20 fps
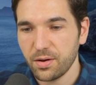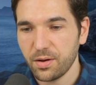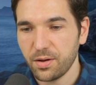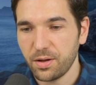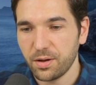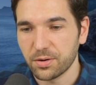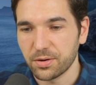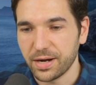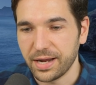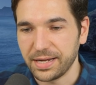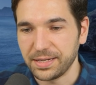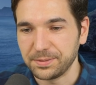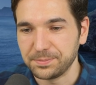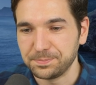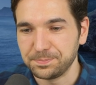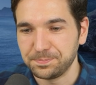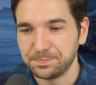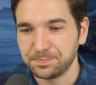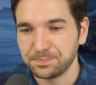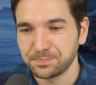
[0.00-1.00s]
All right.
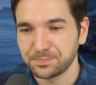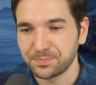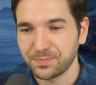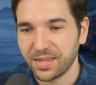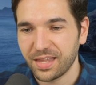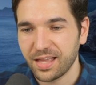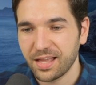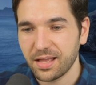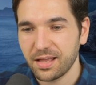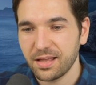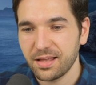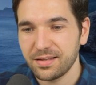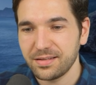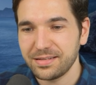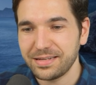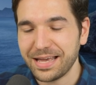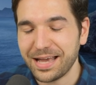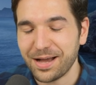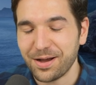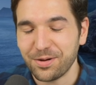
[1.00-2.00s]

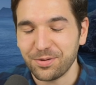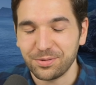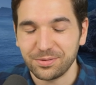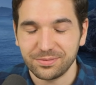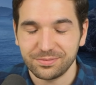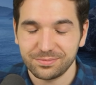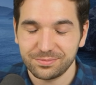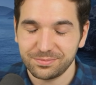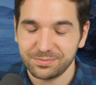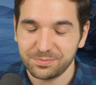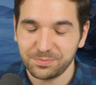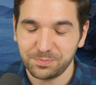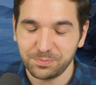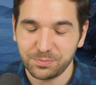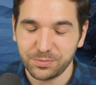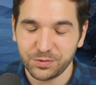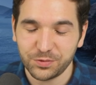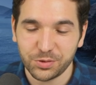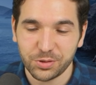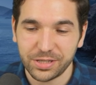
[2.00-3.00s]
Now,
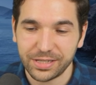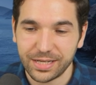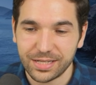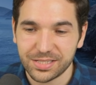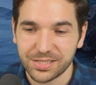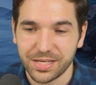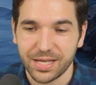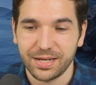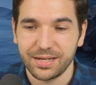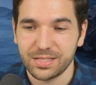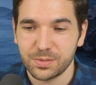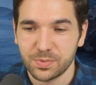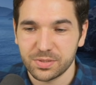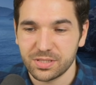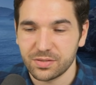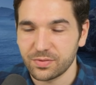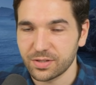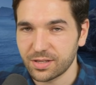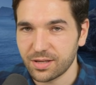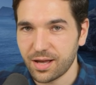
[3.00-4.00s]
before I get to any
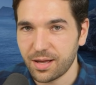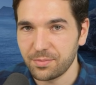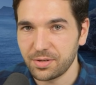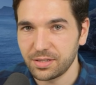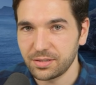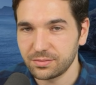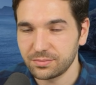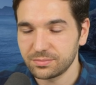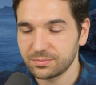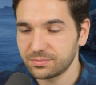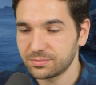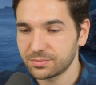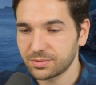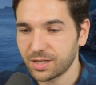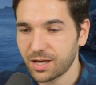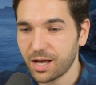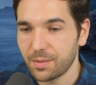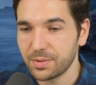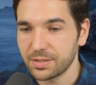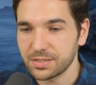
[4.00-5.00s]
specific
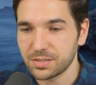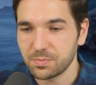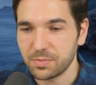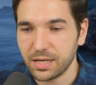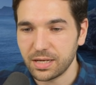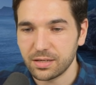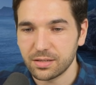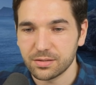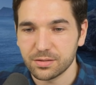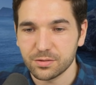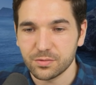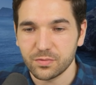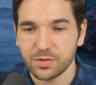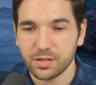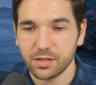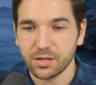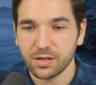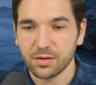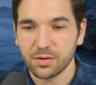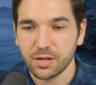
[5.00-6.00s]
comments made in this
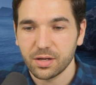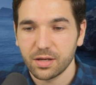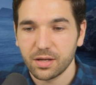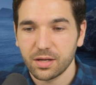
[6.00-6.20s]
video,